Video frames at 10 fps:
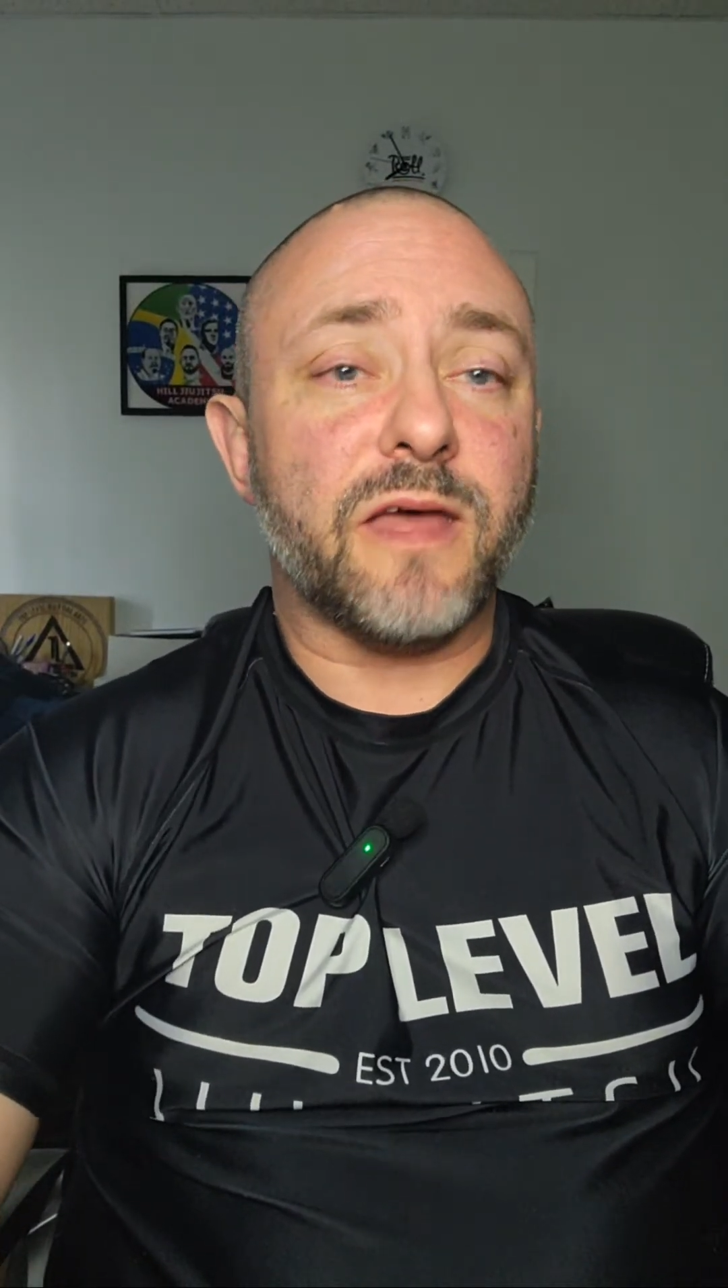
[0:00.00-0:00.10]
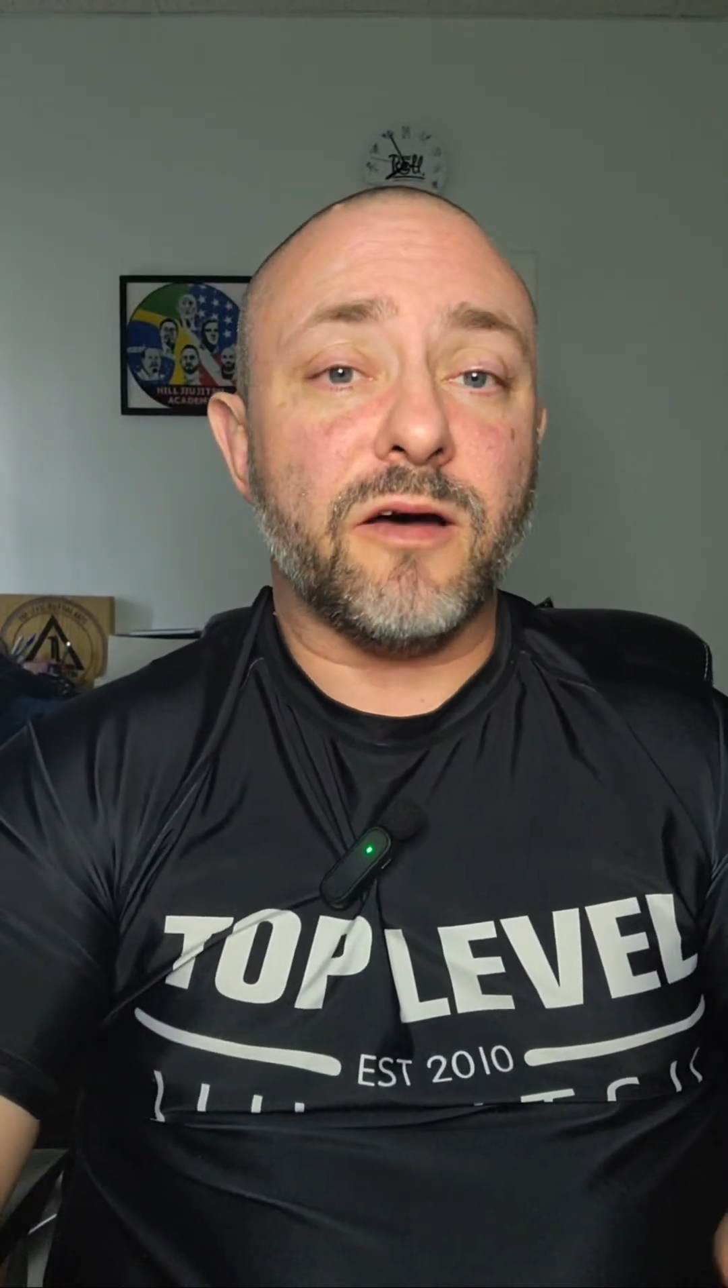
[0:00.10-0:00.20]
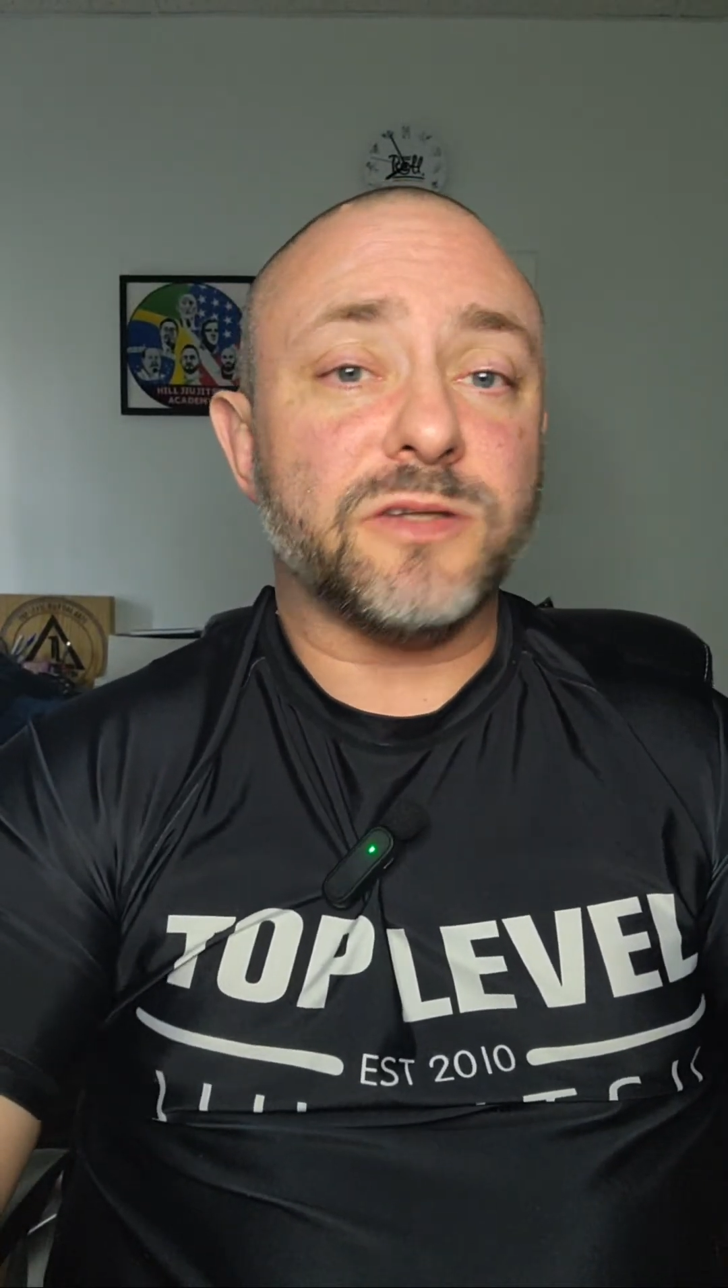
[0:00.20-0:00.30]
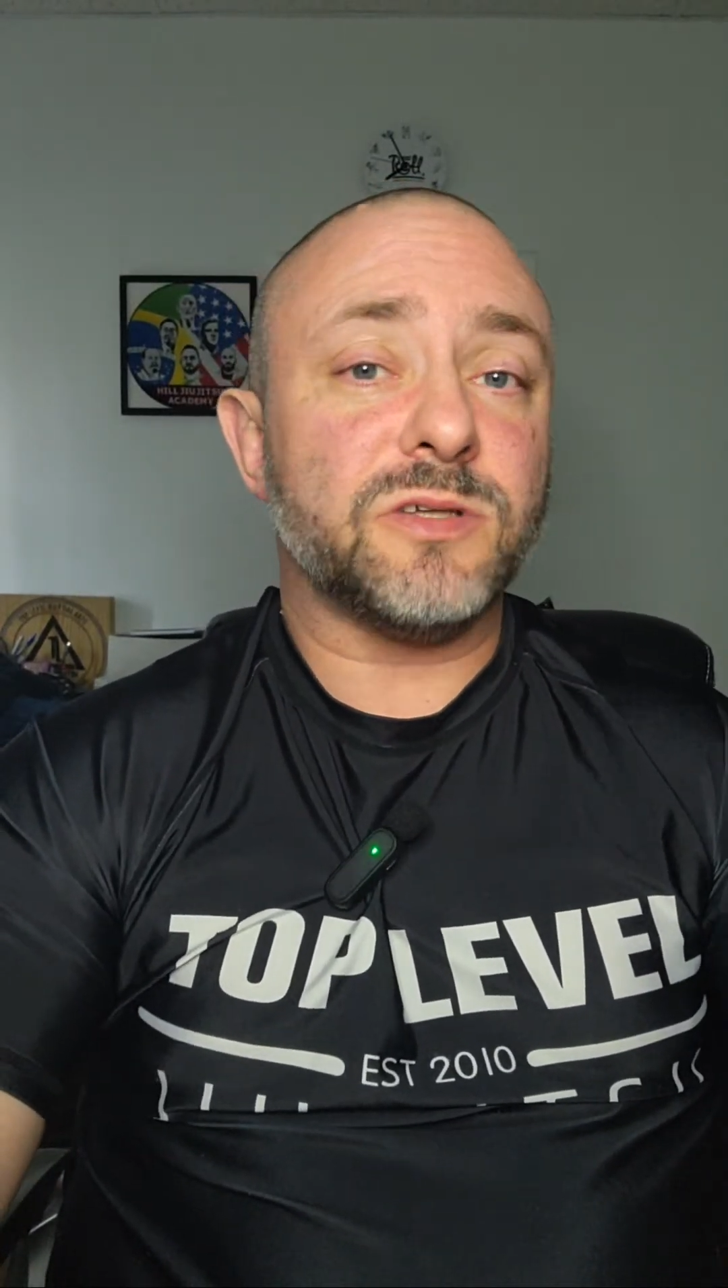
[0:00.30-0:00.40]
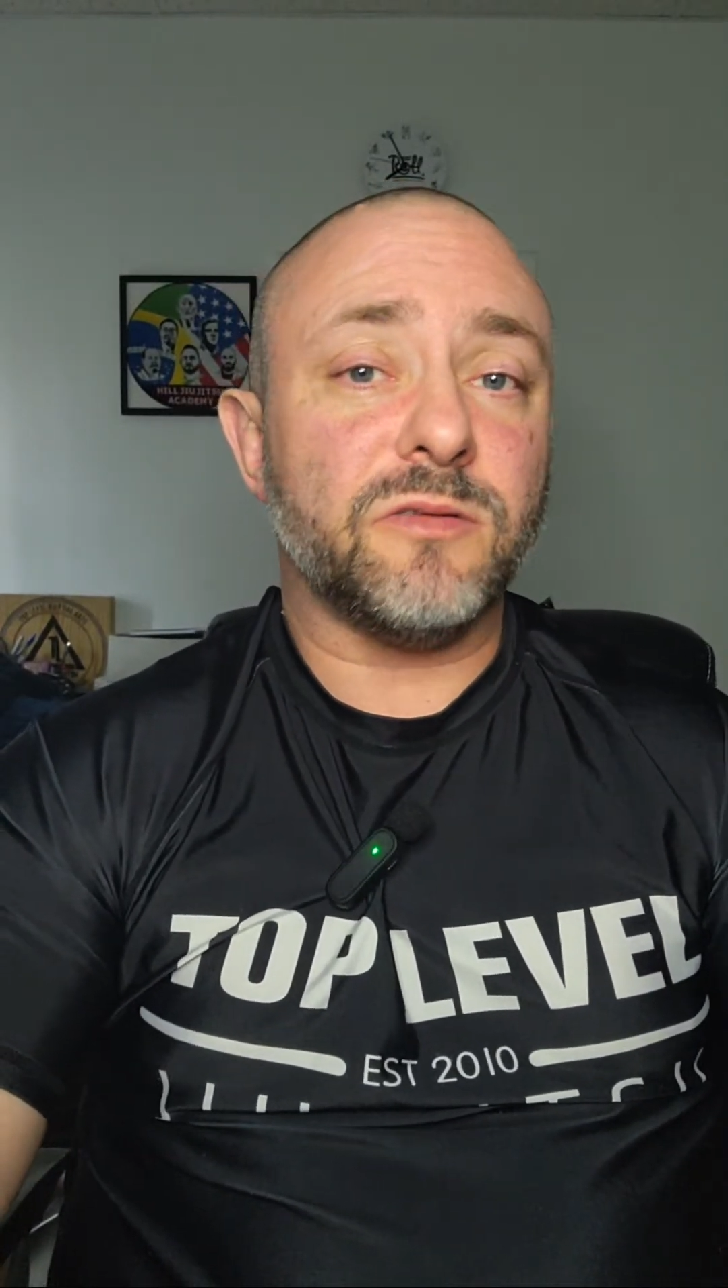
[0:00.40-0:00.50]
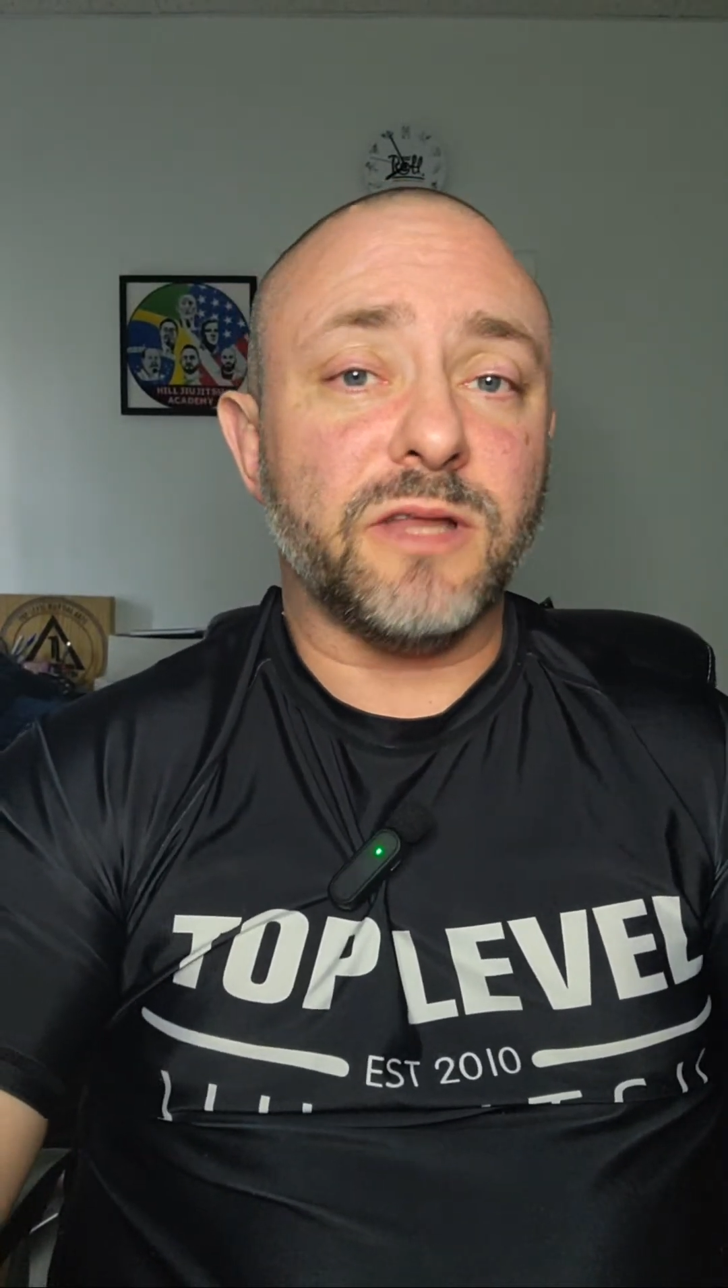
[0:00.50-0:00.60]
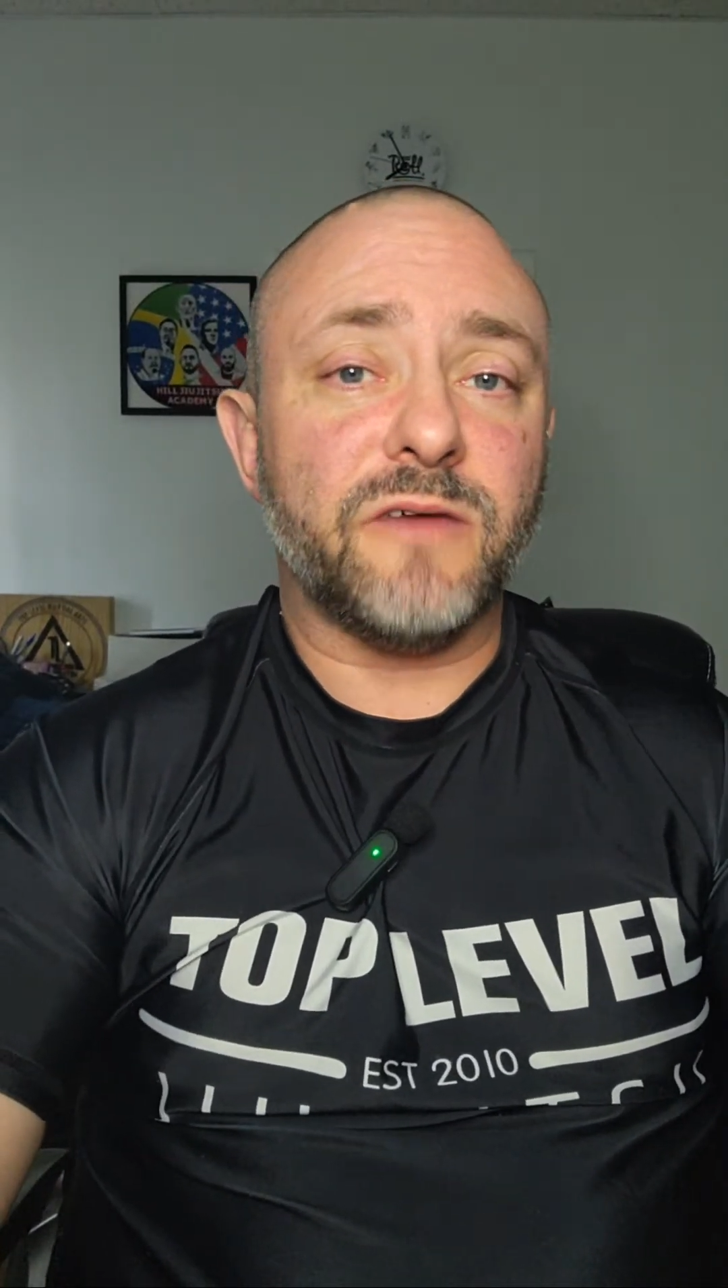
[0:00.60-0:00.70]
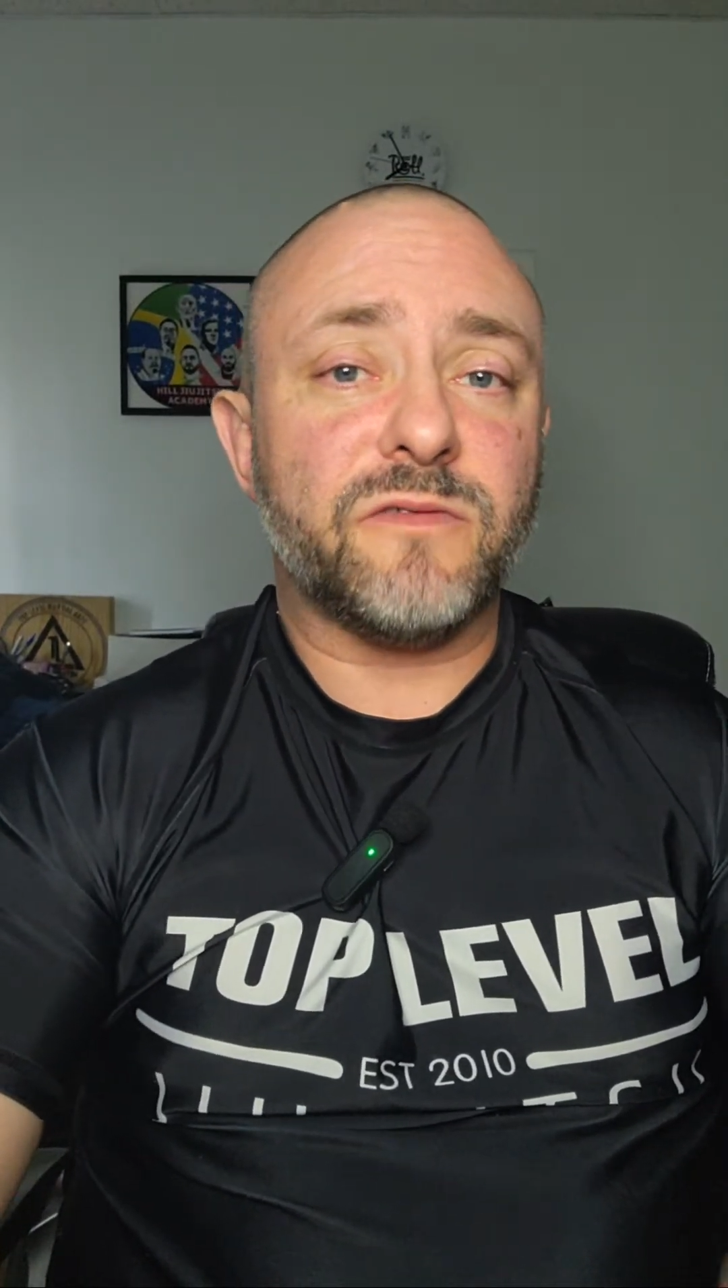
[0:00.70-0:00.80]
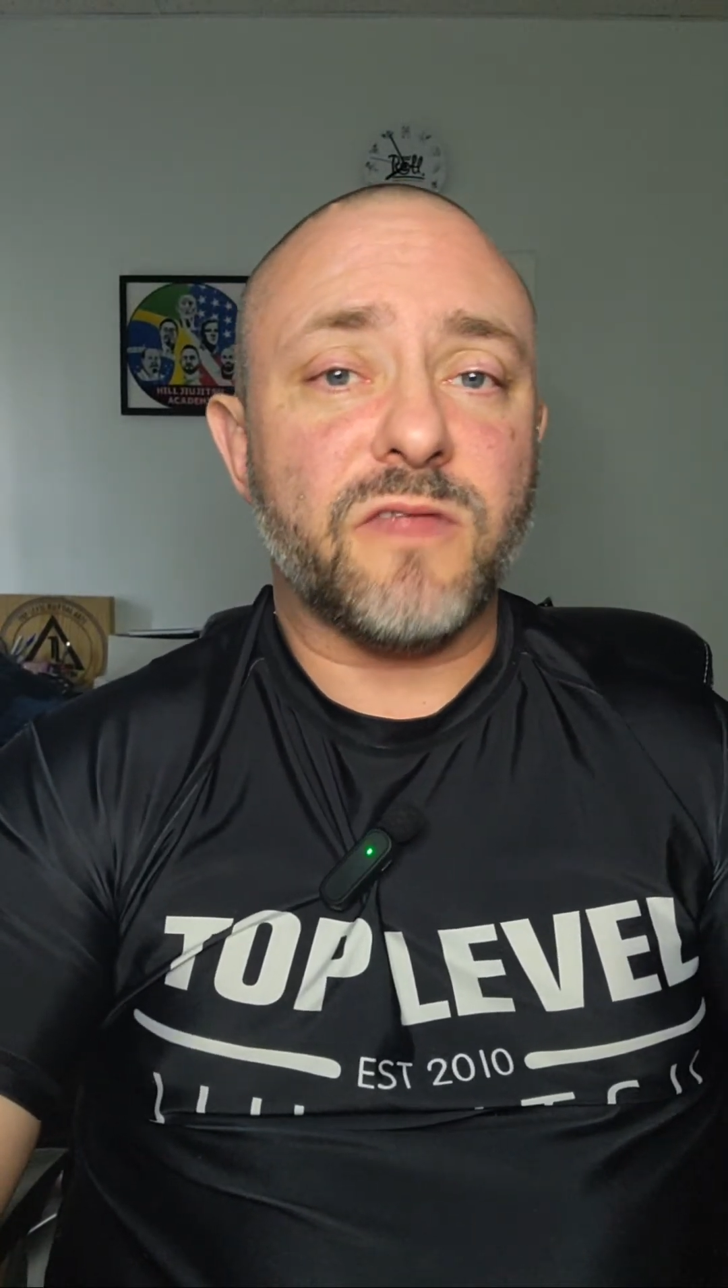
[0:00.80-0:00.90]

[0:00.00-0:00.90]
They also lift.